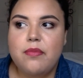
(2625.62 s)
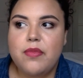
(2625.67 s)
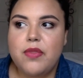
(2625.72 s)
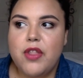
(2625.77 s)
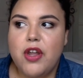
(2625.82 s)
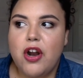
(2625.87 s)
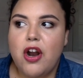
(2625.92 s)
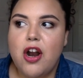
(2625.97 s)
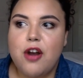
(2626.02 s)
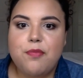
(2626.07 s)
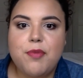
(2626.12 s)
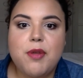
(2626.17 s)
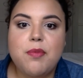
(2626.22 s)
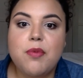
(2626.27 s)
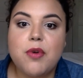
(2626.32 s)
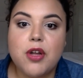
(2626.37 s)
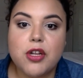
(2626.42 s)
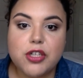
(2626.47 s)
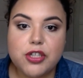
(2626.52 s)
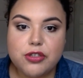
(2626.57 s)
There are
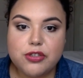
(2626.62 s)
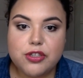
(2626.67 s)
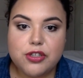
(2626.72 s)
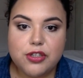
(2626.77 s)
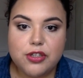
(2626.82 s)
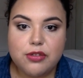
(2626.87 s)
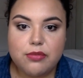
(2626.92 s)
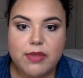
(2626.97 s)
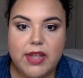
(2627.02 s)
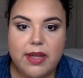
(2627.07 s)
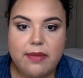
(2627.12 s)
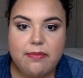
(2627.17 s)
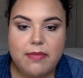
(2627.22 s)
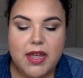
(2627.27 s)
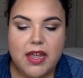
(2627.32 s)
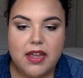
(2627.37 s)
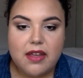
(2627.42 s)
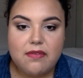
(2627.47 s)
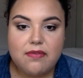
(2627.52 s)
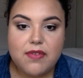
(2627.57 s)
people on YouTube that
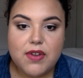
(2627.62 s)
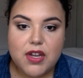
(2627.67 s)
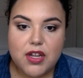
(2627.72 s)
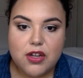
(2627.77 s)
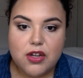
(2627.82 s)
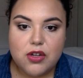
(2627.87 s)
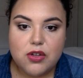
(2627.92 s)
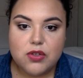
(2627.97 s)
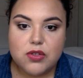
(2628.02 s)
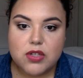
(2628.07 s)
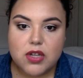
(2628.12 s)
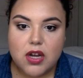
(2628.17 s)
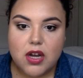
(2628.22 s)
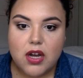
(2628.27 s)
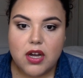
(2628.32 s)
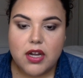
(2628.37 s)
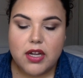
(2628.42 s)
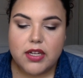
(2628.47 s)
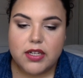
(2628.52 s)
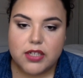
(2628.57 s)
make videos
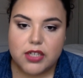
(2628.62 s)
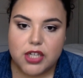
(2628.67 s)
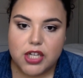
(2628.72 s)
on